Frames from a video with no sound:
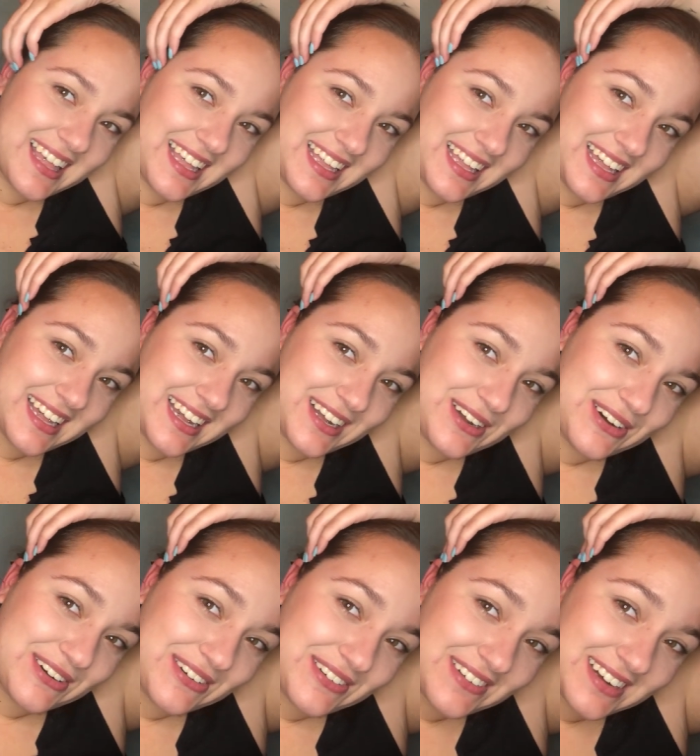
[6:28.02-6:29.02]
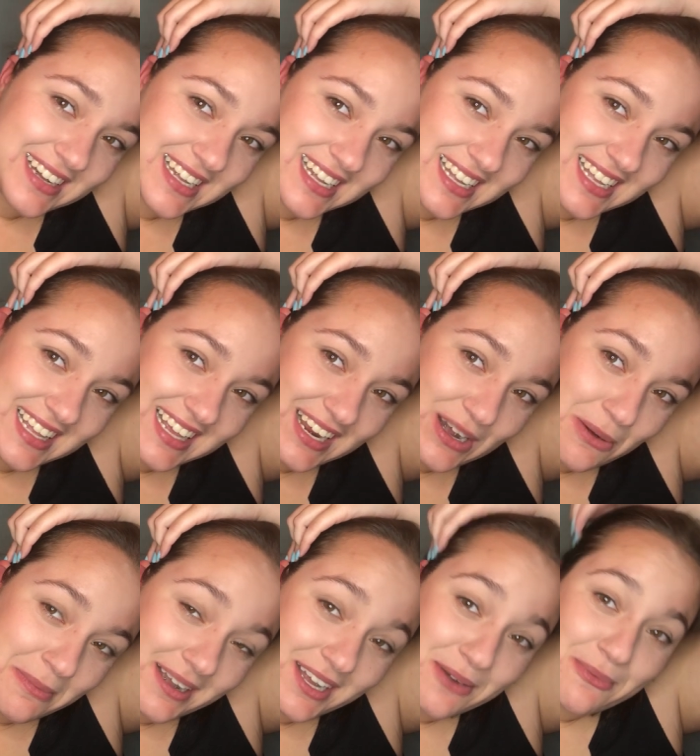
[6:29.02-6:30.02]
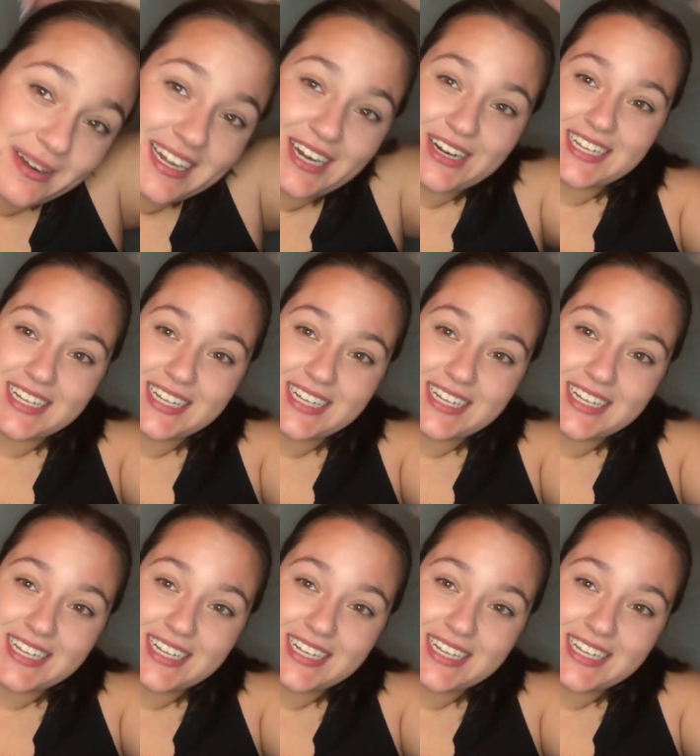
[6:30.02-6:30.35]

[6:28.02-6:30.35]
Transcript: Yeah, go. Oh my god, it really hurts.